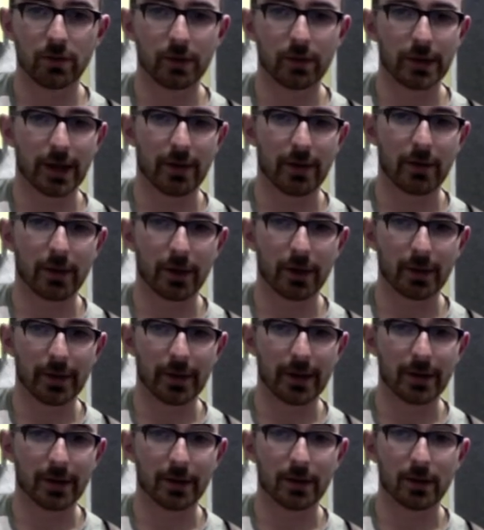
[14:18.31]
without worrying
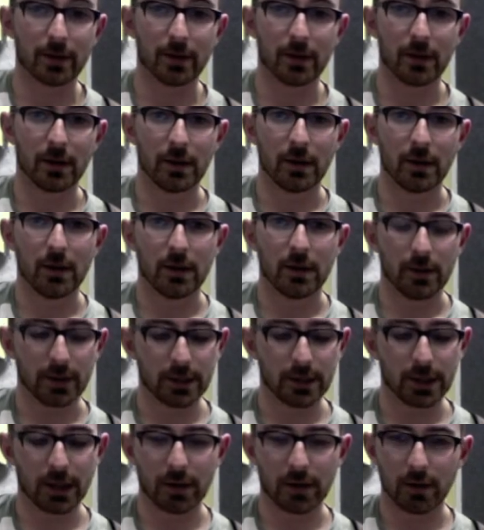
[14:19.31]
about the
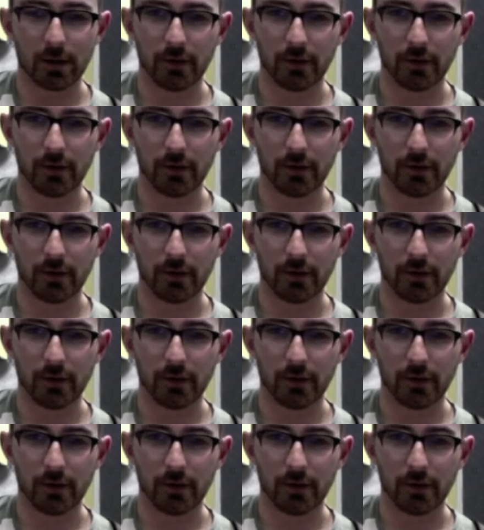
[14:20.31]
G.